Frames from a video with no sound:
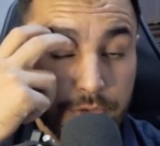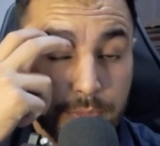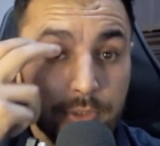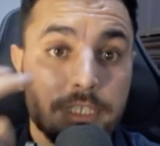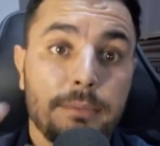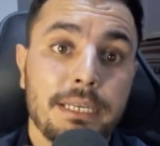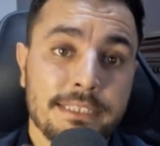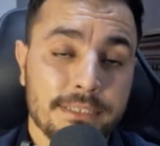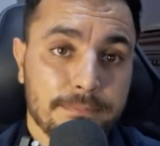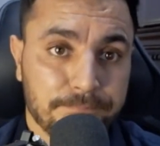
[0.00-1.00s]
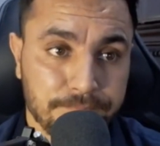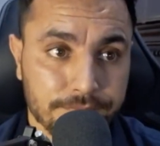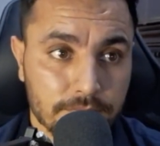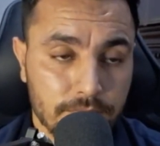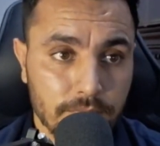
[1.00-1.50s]
contributed in medicine,
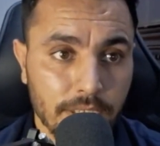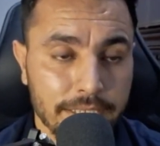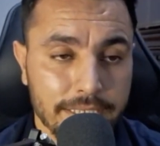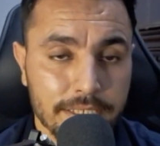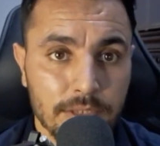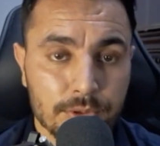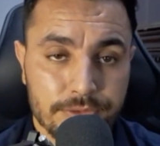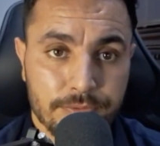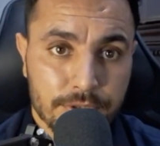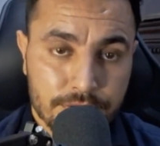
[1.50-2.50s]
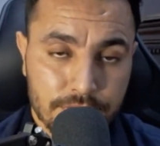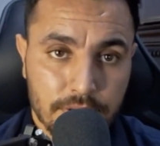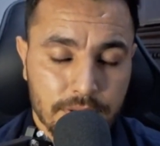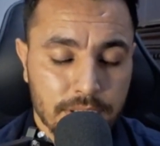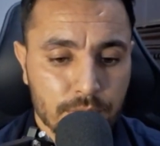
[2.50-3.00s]
and he was the first.
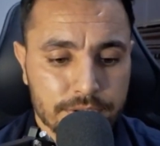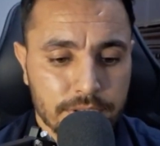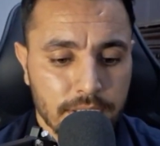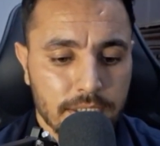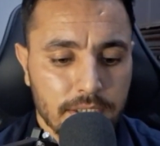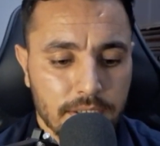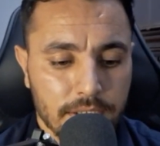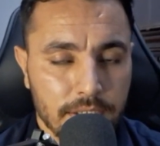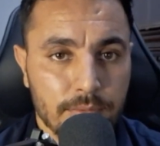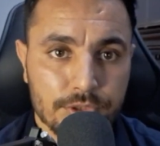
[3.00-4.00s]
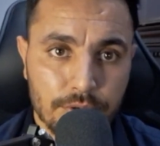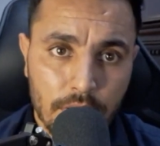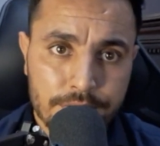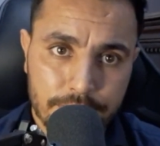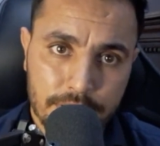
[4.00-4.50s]
He was a
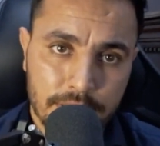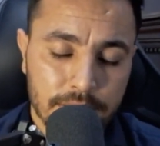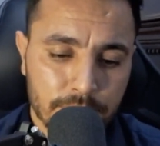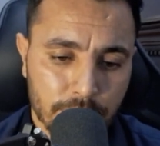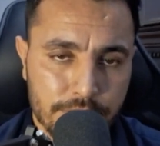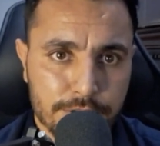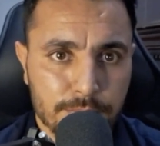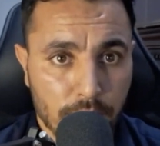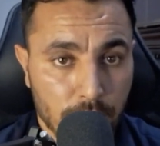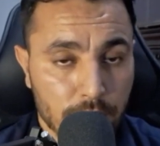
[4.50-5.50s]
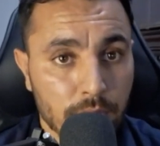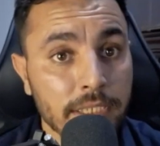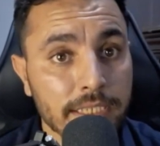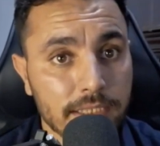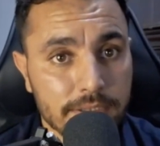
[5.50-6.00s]
doctor. He got this book called
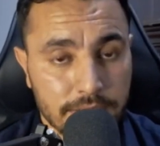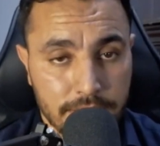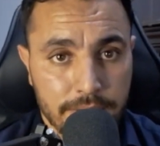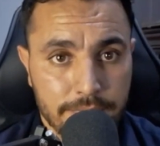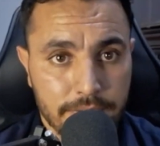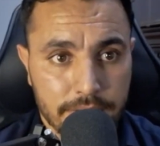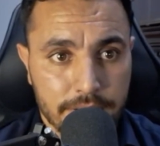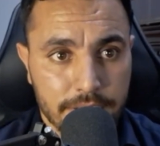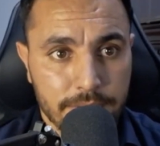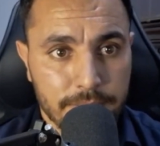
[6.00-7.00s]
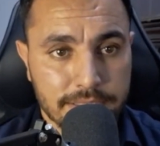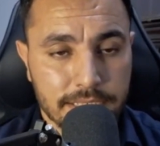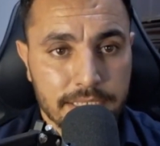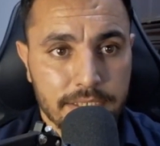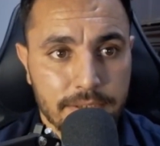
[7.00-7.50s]
Aliyar, where he
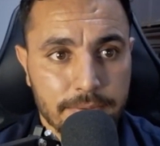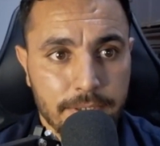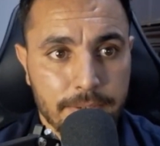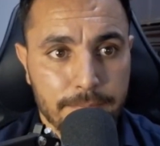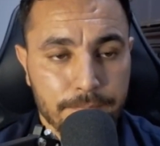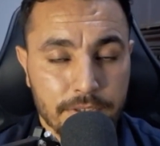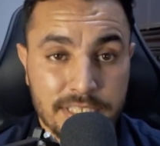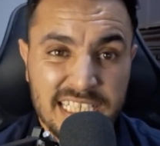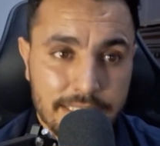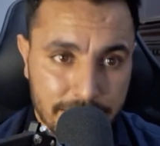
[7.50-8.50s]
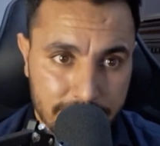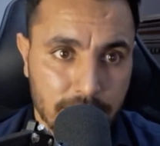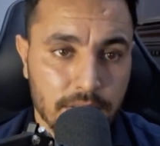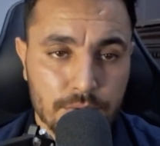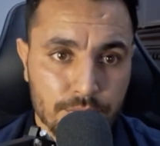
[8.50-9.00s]
basically detailed
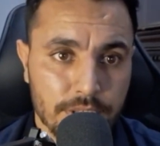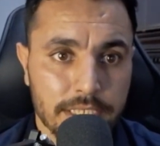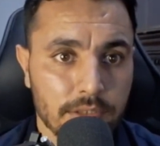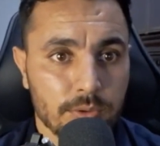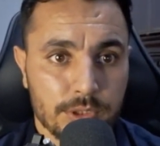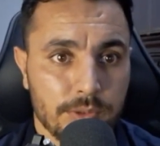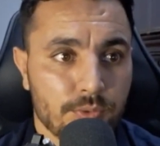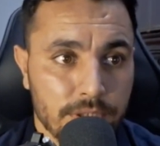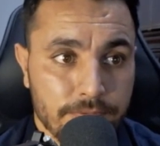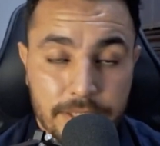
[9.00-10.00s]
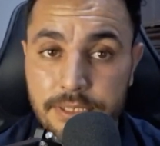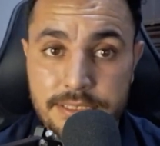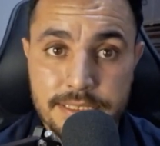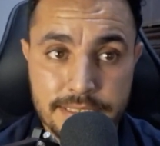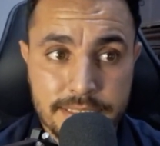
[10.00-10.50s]
how to diagnose and treat
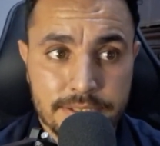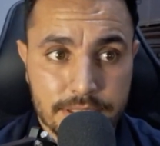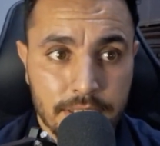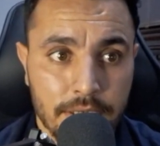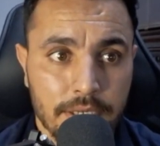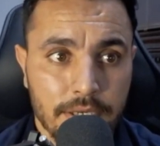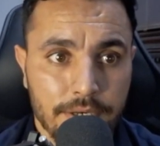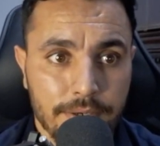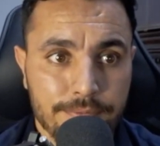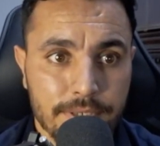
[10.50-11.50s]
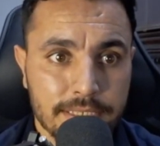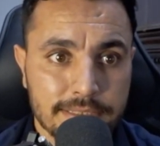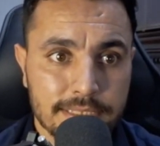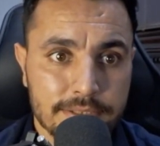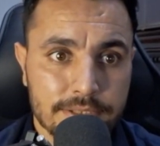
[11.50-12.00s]
various diseases. For
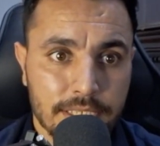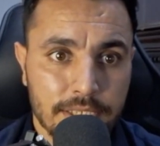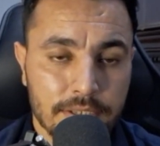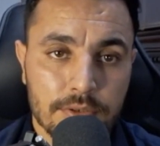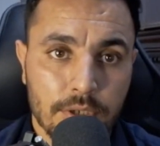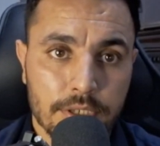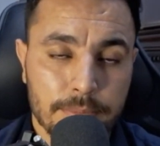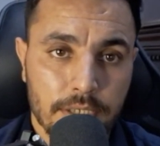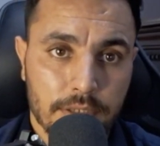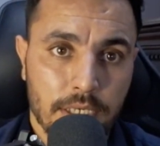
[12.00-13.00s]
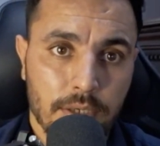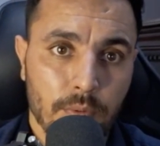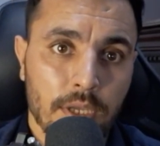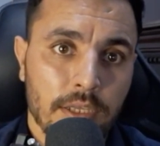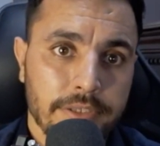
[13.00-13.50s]
instance, he talked about how